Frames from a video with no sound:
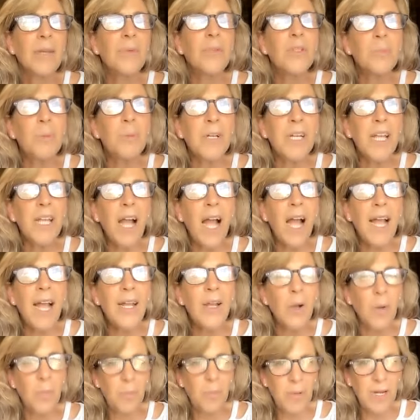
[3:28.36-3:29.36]
was pretty
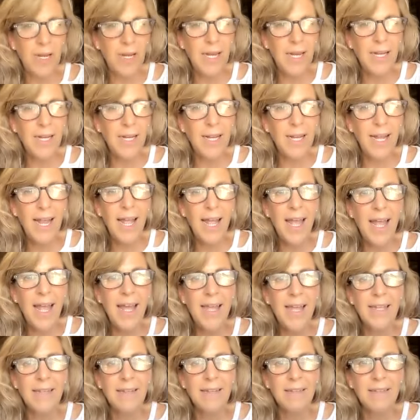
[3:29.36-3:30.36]
eye-opening.
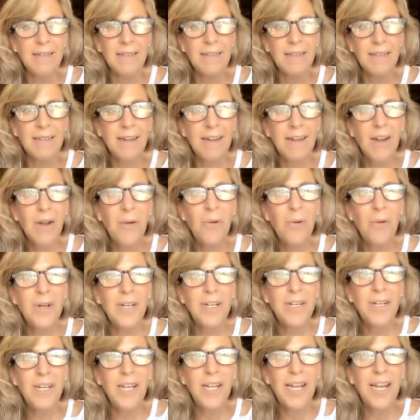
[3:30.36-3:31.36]
And
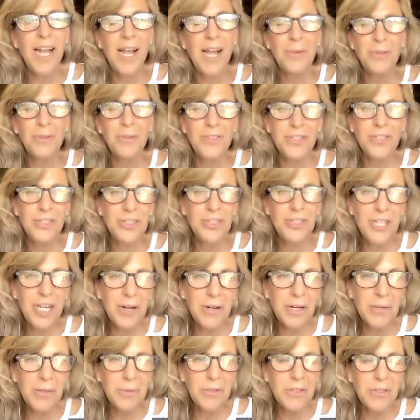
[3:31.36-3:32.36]
I was just
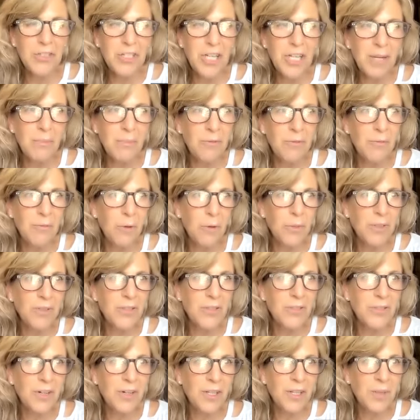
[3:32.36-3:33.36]
sharing with Jenn before we
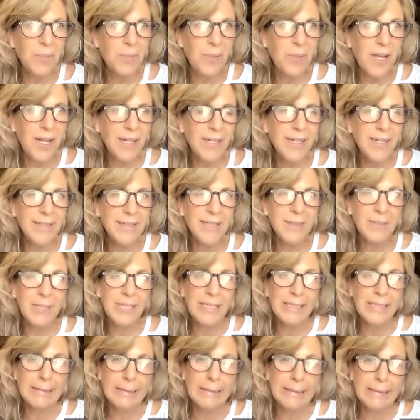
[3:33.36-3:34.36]
started the podcast. I'm
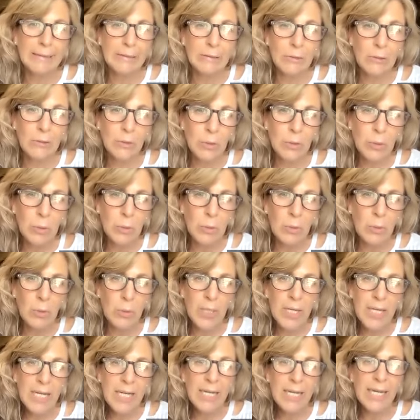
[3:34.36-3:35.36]
like, yeah,
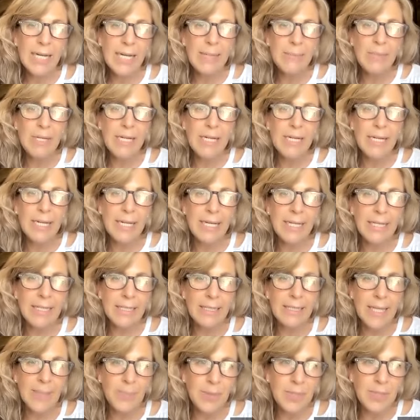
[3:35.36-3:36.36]
so I might add
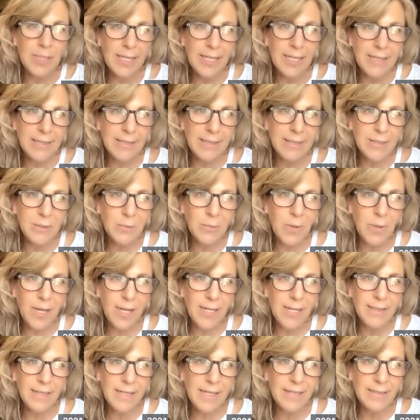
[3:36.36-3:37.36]
a couple glasses of
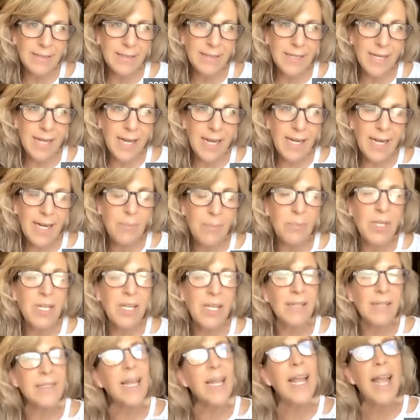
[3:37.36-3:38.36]
wine last night. And
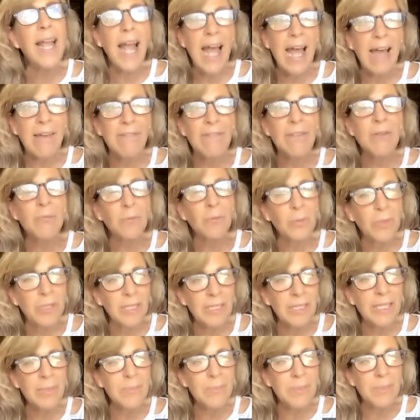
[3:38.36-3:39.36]
because I haven't
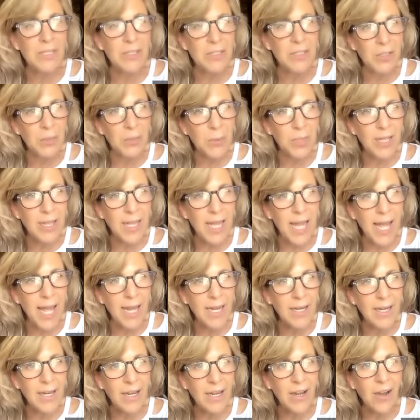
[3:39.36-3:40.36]
really been doing
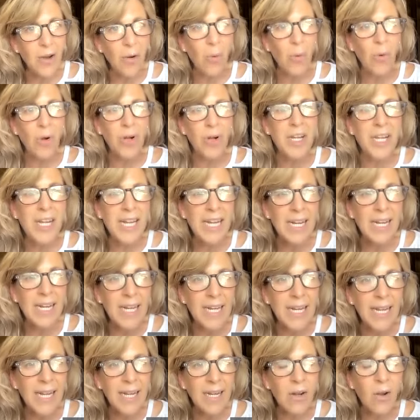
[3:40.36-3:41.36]
that or
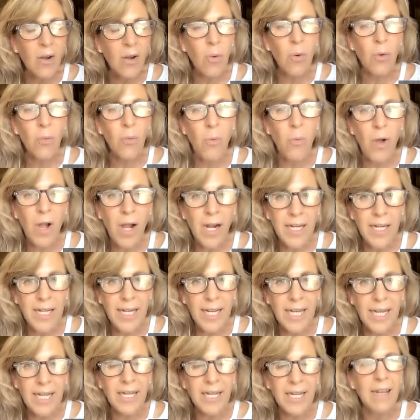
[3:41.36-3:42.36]
needing it or
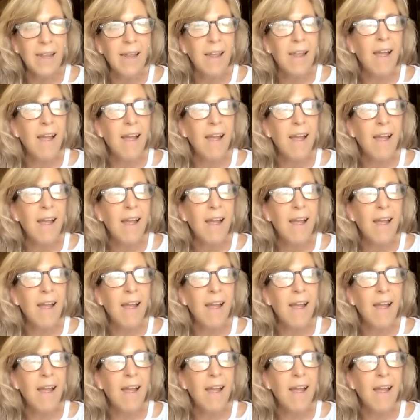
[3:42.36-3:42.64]
wanting it,